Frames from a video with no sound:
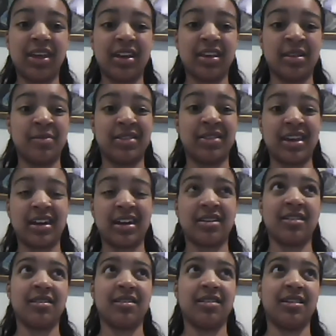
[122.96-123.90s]
because I'm sick
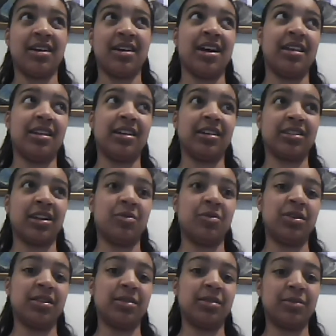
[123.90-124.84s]
and I just kind of
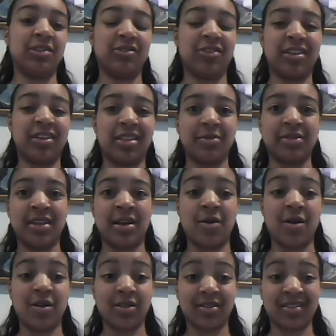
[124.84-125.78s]
wanted some drink that was not
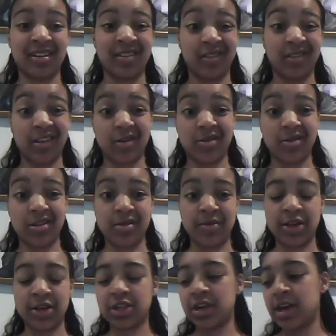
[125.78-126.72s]
water because I don't really water that
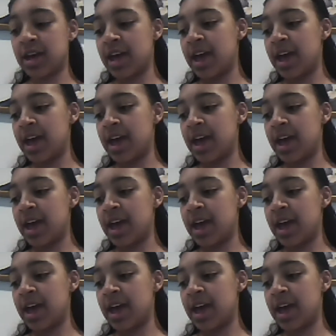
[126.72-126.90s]
much.